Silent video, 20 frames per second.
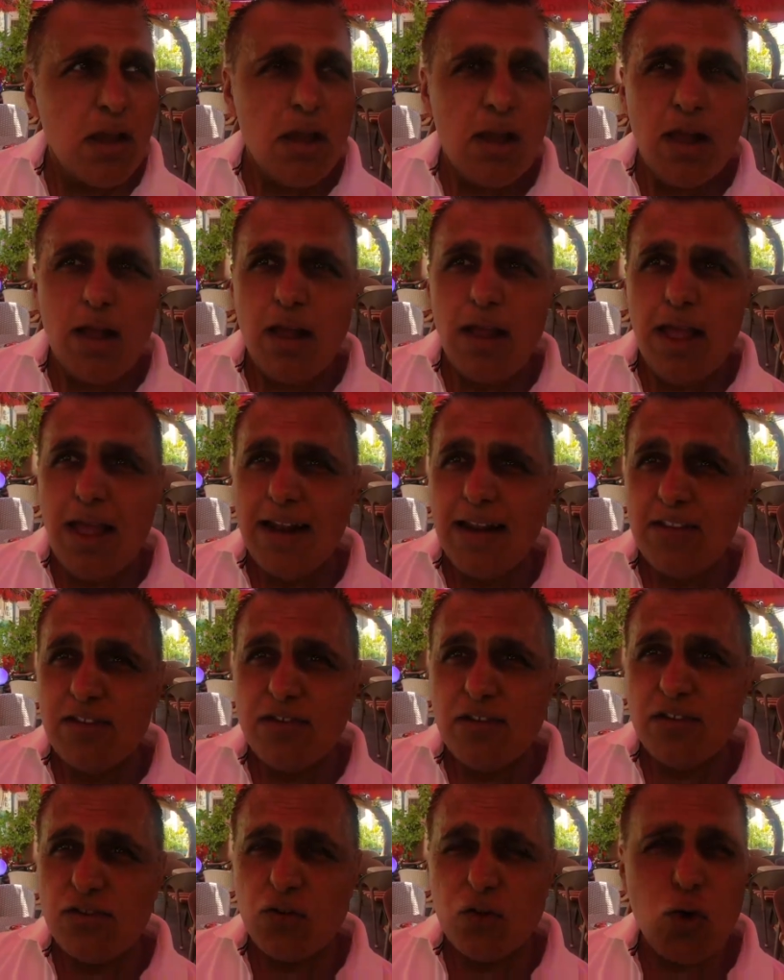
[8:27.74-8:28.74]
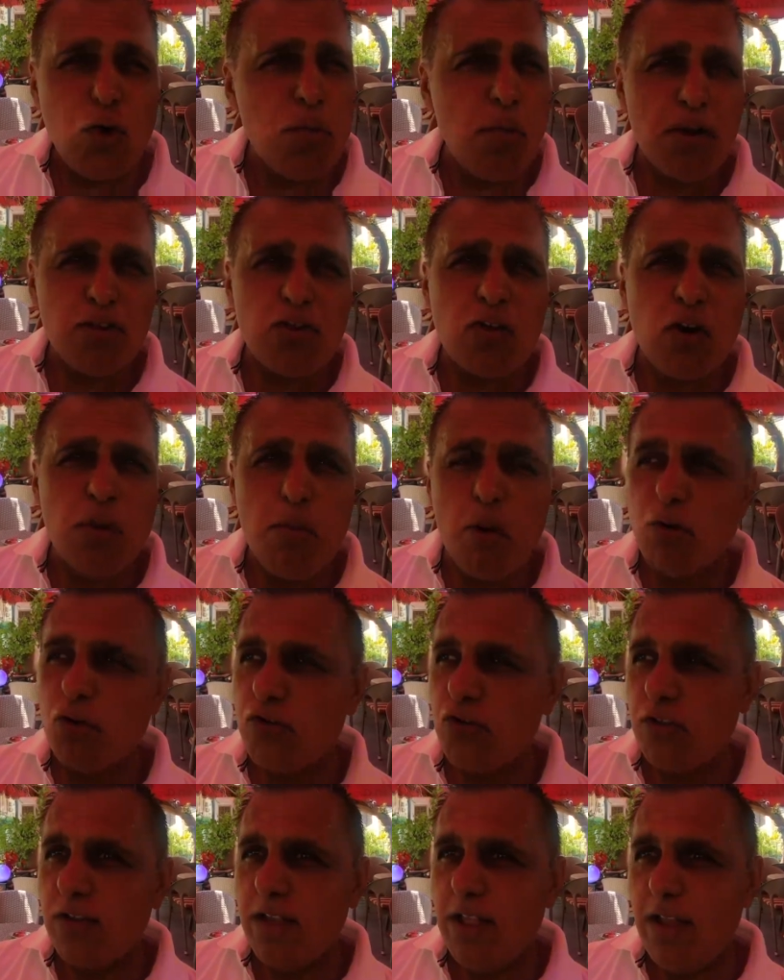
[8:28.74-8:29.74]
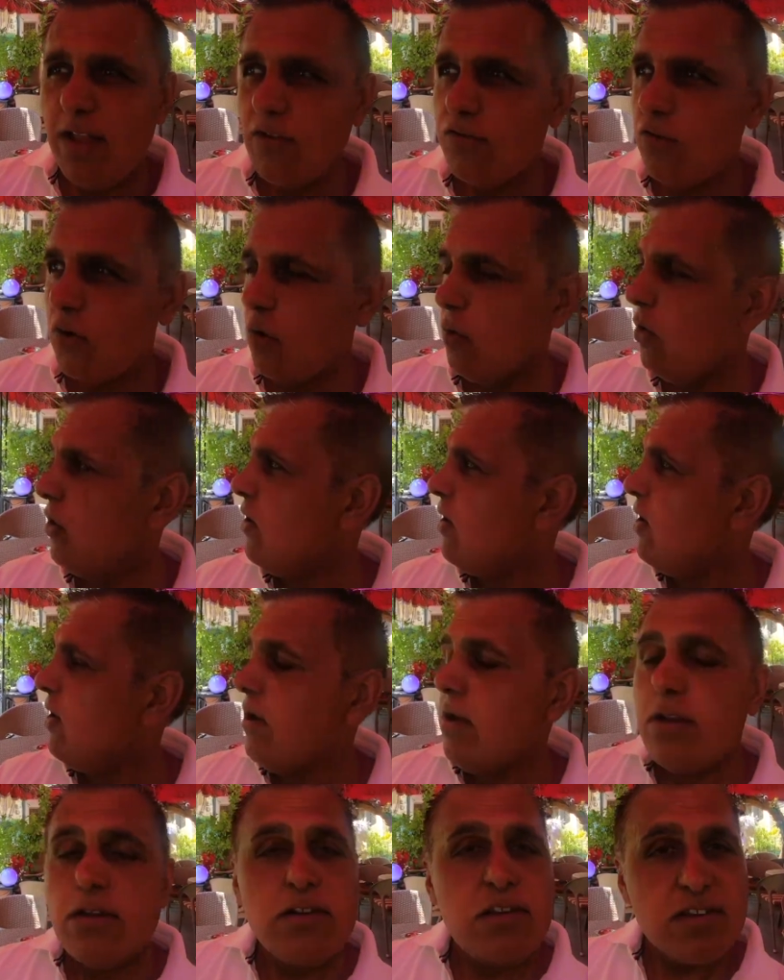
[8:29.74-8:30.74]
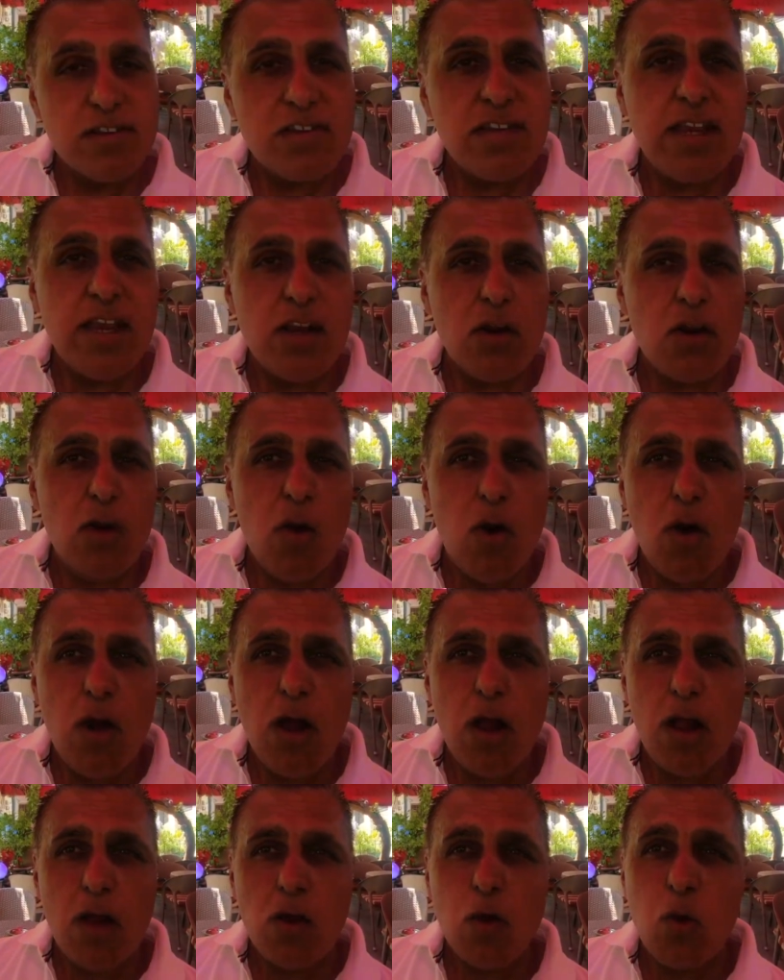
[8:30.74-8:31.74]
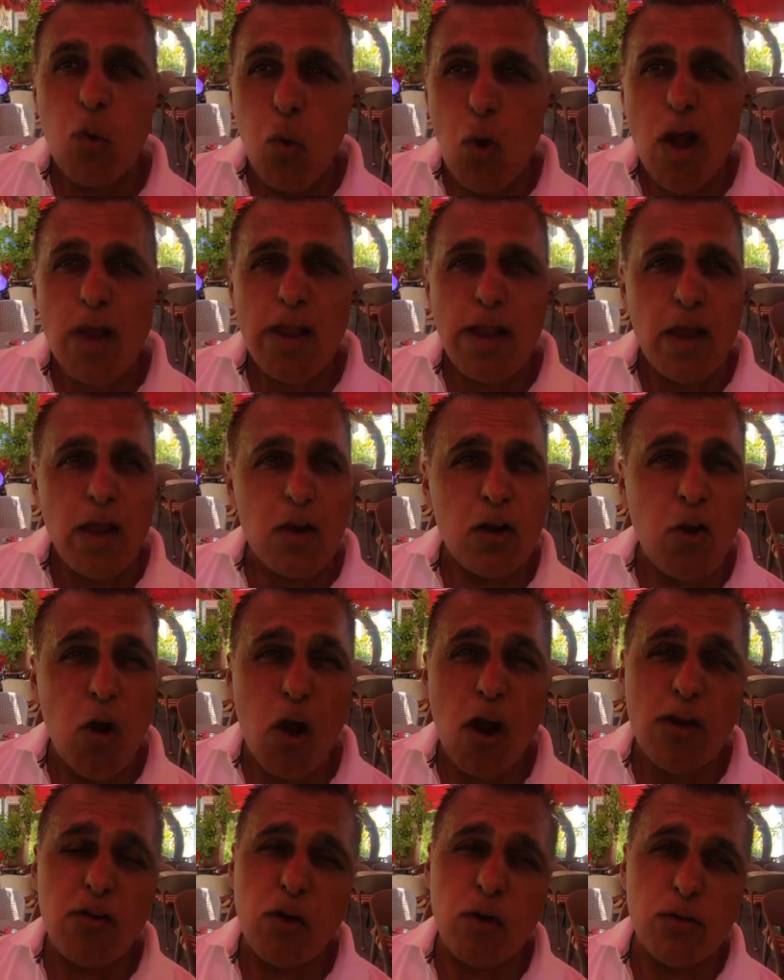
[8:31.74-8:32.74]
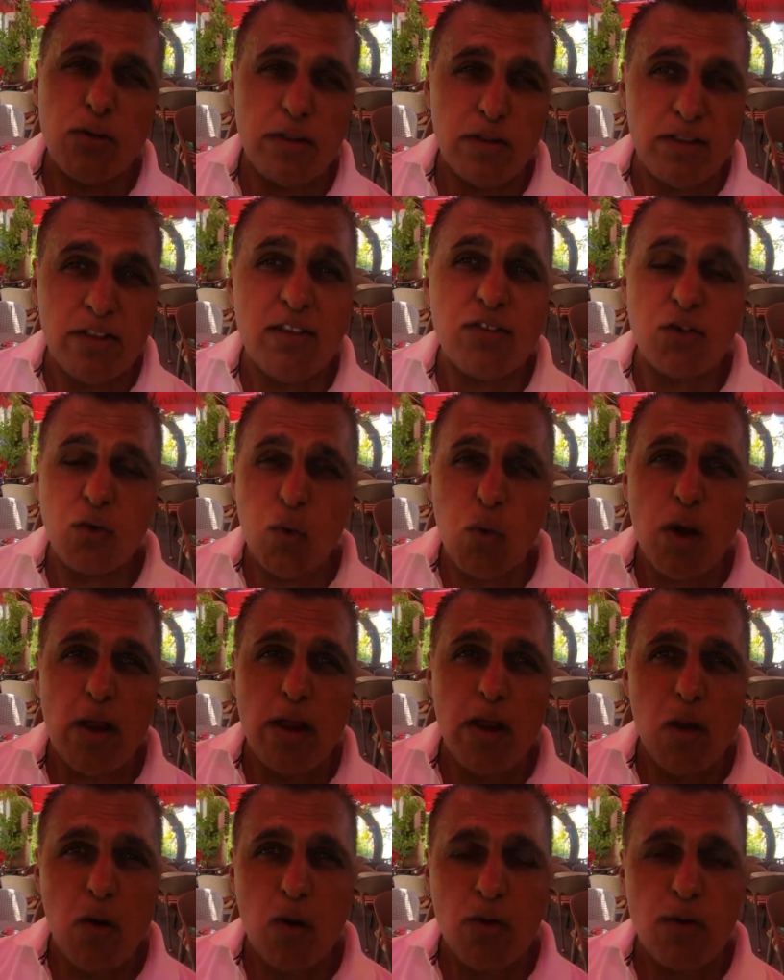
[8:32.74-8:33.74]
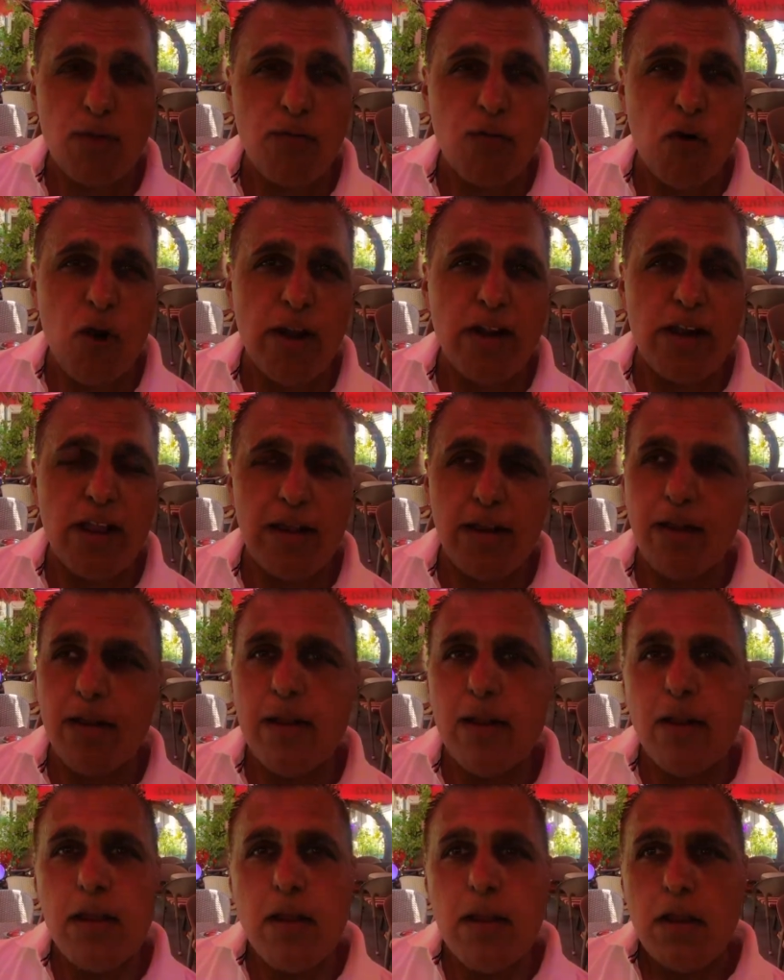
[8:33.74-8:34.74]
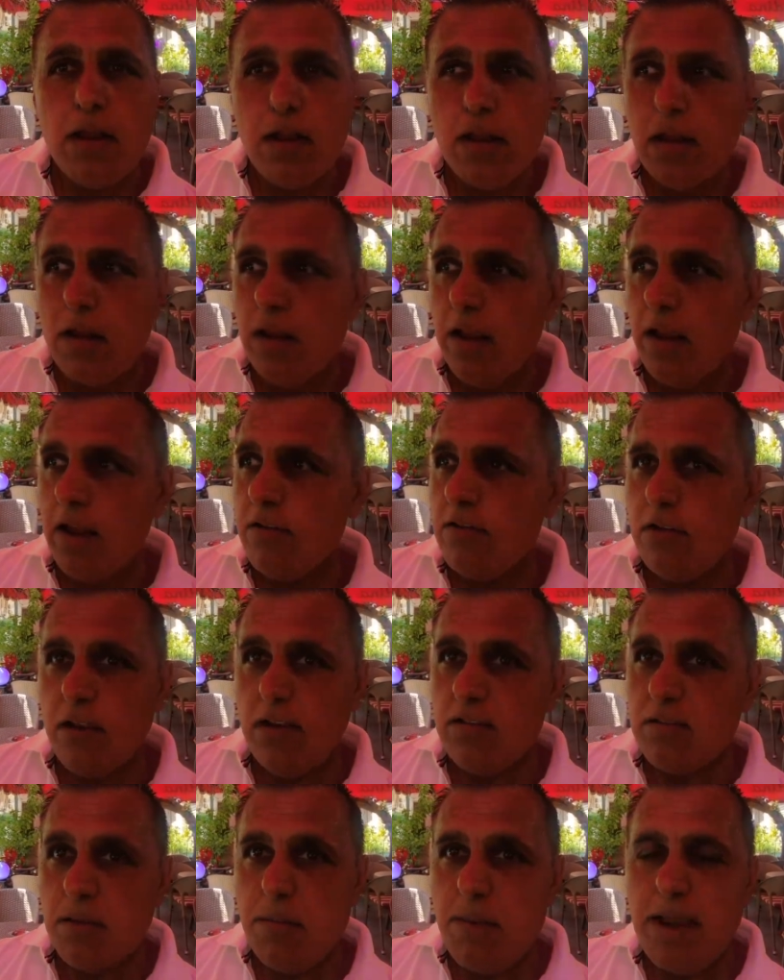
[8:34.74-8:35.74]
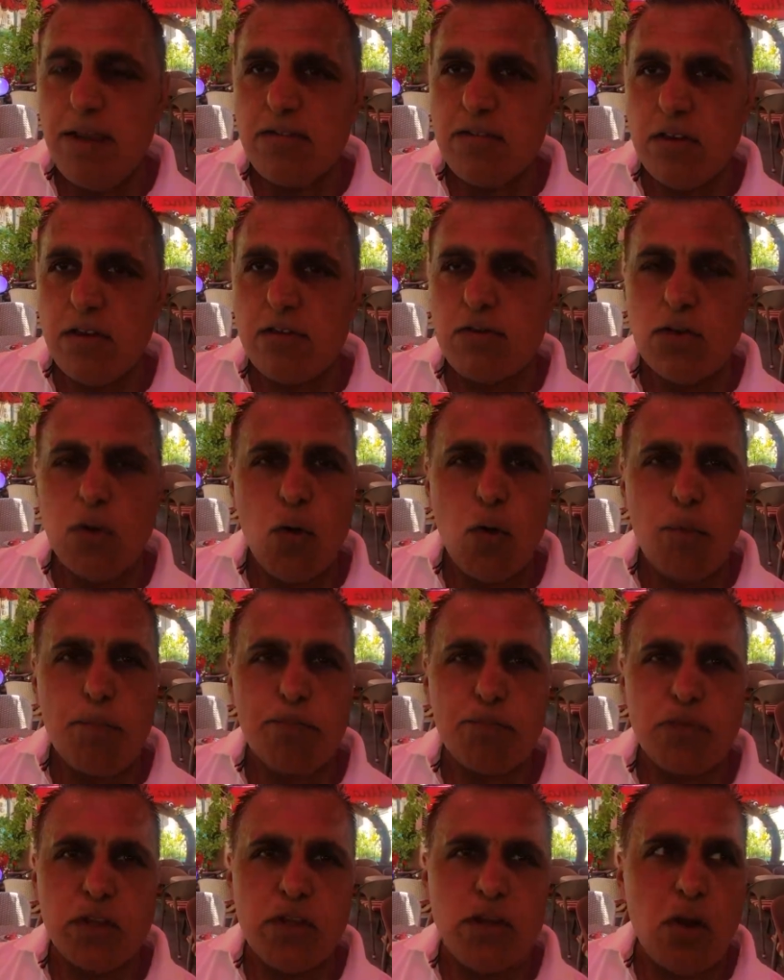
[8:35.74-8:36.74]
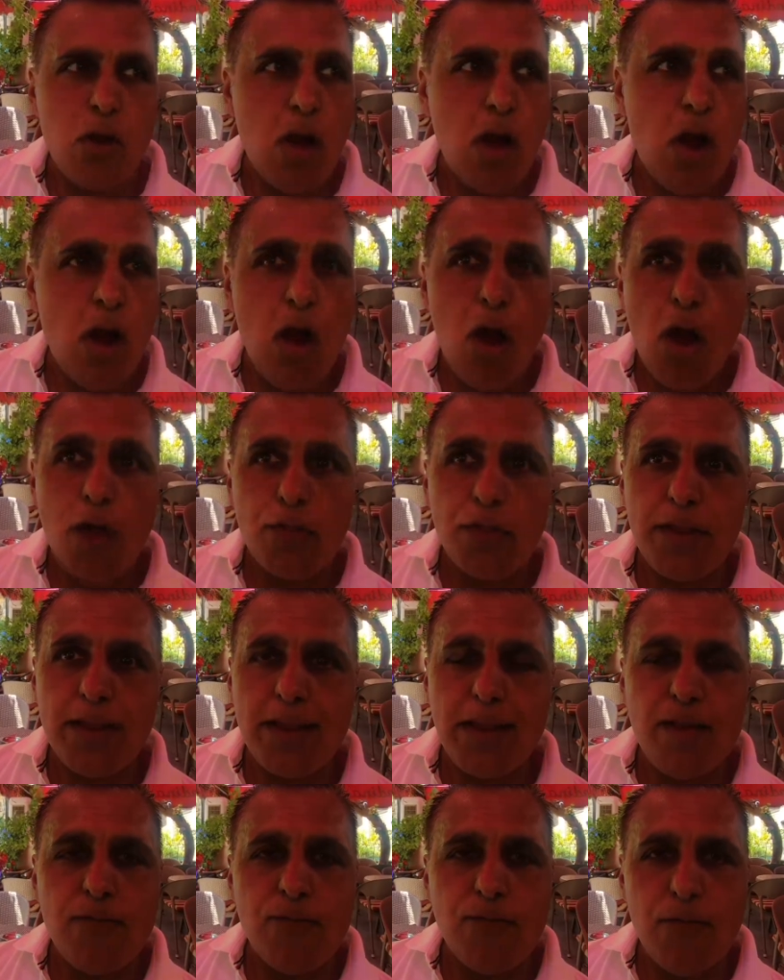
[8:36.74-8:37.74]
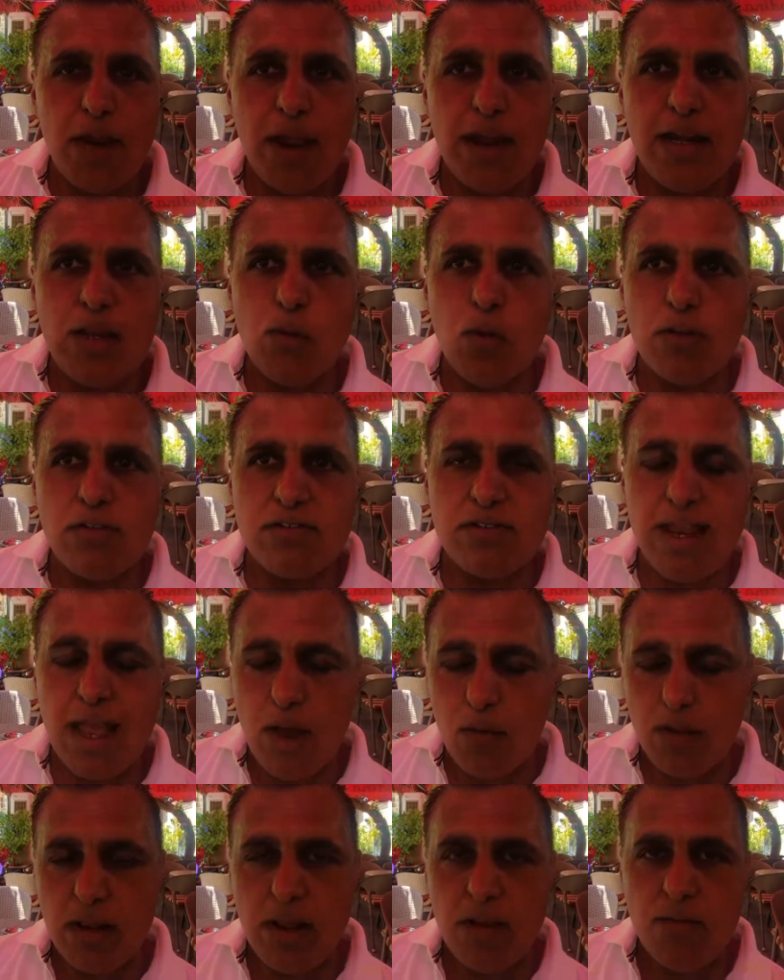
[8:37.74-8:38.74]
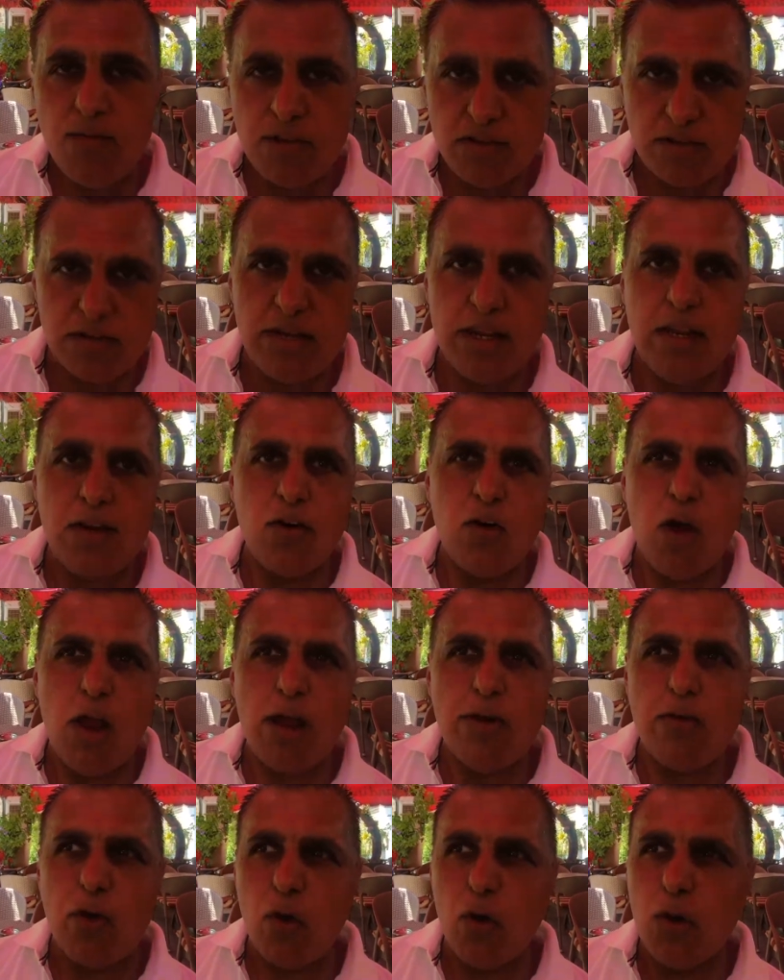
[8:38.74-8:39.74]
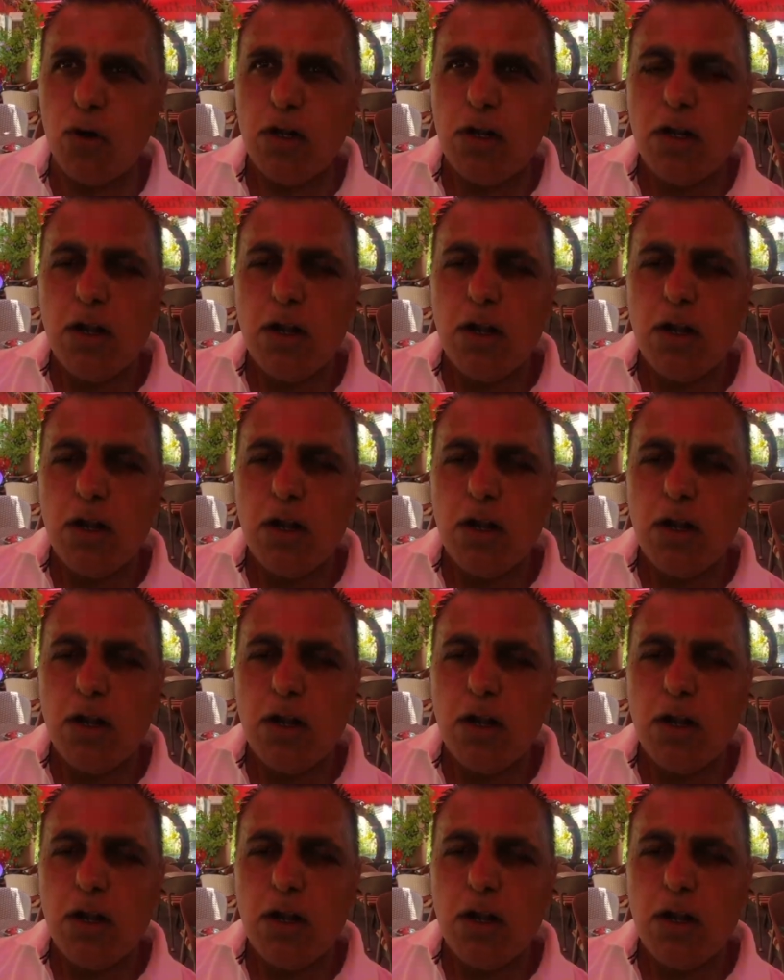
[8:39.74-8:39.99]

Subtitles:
and it's just too much commotion there. So to see it Cairo this quiet on a Friday, it's amazing. So, you know, I think if anyone's down here visiting Cairo,